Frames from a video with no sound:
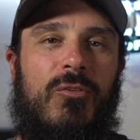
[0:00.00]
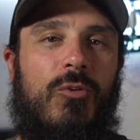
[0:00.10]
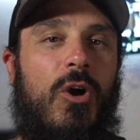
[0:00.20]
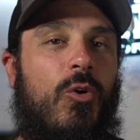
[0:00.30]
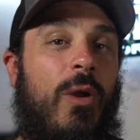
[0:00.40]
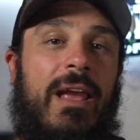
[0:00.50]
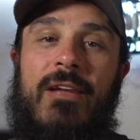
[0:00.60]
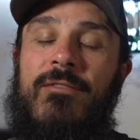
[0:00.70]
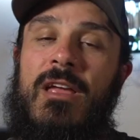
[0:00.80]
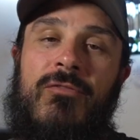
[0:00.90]
Real quick,
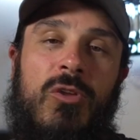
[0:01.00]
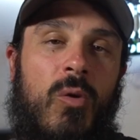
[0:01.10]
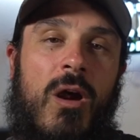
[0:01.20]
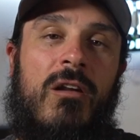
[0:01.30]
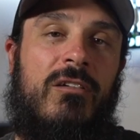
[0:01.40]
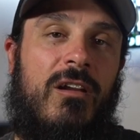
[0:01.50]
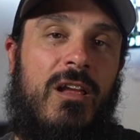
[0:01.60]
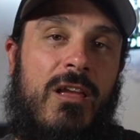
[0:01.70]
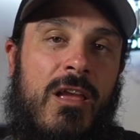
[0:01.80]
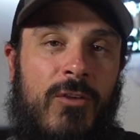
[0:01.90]
if
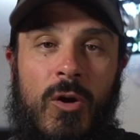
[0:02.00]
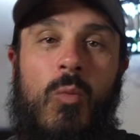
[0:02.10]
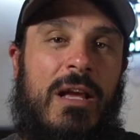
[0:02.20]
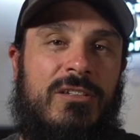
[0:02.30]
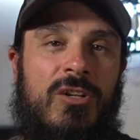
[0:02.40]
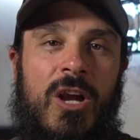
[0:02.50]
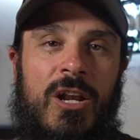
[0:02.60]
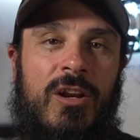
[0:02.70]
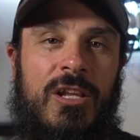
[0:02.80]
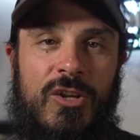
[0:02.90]
you're a Western
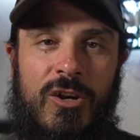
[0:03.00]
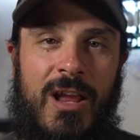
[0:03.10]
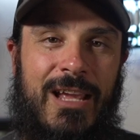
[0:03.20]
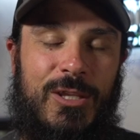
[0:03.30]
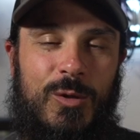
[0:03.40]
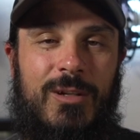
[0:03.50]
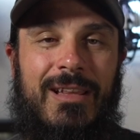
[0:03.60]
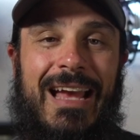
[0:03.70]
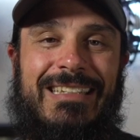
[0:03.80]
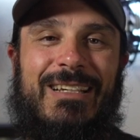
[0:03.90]
hunter and you're not
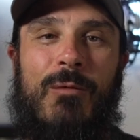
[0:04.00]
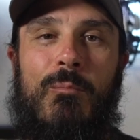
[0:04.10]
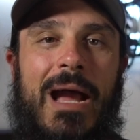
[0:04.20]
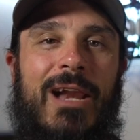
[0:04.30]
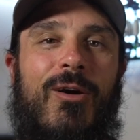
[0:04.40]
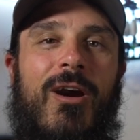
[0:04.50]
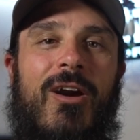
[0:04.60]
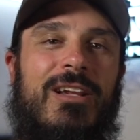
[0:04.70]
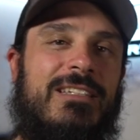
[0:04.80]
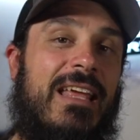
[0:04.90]
utilizing a Bino
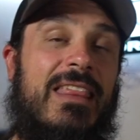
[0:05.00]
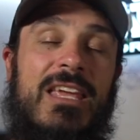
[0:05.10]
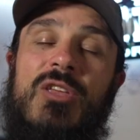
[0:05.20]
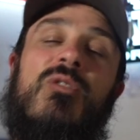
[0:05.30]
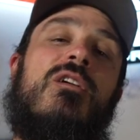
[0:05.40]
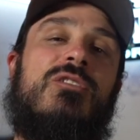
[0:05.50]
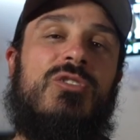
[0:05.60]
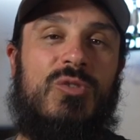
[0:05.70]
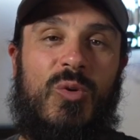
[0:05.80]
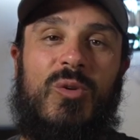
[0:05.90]
harness, I think you are
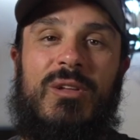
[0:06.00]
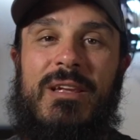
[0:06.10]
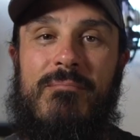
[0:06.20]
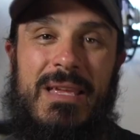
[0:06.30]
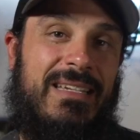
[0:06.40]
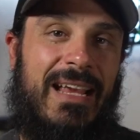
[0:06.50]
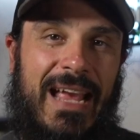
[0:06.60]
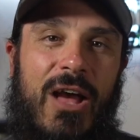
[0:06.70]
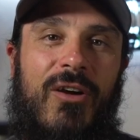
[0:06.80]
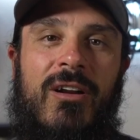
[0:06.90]
sorely missing
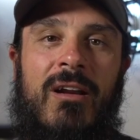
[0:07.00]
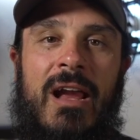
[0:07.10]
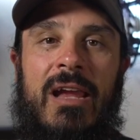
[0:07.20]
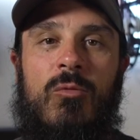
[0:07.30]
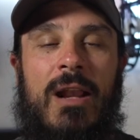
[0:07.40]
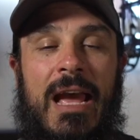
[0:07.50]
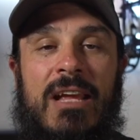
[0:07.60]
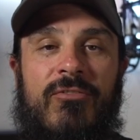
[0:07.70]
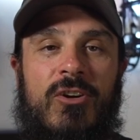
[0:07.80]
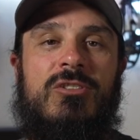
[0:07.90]
out. All right. When
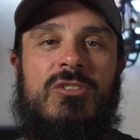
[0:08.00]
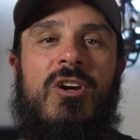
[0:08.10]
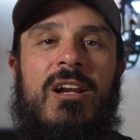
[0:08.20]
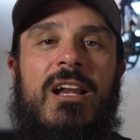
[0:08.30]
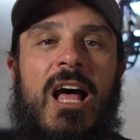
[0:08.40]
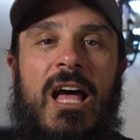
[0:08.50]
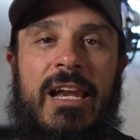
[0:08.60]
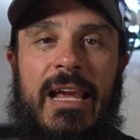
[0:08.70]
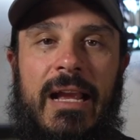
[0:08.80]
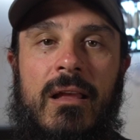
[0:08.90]
I first started
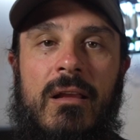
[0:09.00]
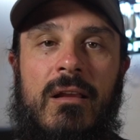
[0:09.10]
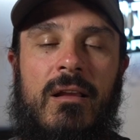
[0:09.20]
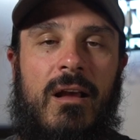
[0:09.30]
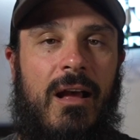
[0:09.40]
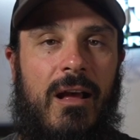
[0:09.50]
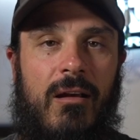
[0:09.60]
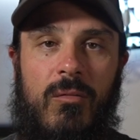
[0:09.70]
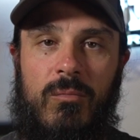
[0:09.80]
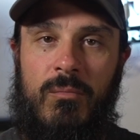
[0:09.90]
hunting
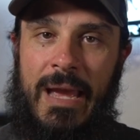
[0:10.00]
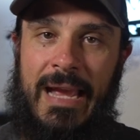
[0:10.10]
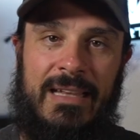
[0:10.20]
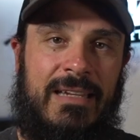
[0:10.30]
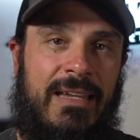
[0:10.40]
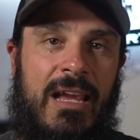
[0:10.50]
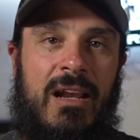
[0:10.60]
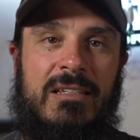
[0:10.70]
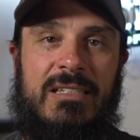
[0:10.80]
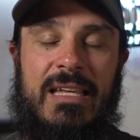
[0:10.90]
back in the day, and
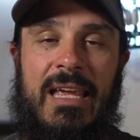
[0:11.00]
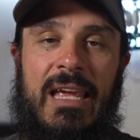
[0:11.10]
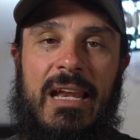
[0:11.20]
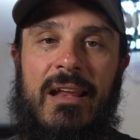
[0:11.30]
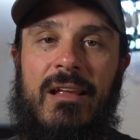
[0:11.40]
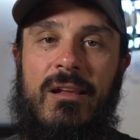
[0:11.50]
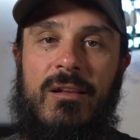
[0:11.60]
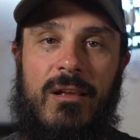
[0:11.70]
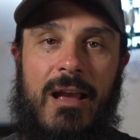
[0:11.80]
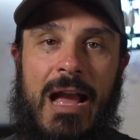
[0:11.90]
I was a kid,
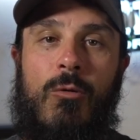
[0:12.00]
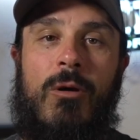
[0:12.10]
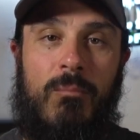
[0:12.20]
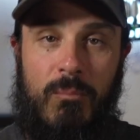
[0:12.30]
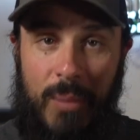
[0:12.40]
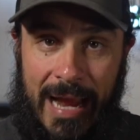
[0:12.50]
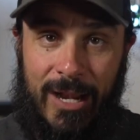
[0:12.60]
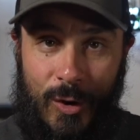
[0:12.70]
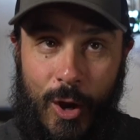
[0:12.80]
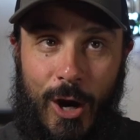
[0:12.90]
our
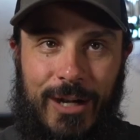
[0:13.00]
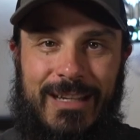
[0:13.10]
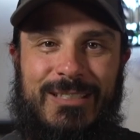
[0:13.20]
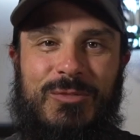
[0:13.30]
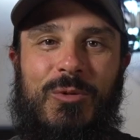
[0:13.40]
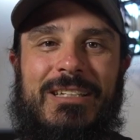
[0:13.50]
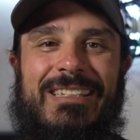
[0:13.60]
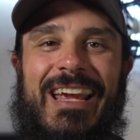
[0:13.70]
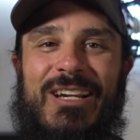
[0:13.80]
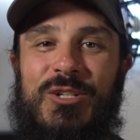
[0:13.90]
Bino harness was
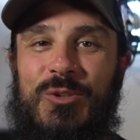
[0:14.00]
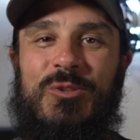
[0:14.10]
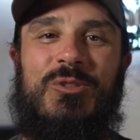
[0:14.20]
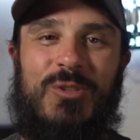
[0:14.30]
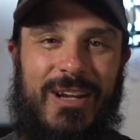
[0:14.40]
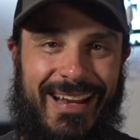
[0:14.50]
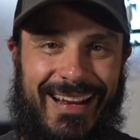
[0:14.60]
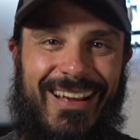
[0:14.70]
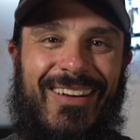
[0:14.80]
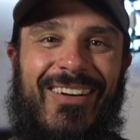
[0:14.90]
a shoestring.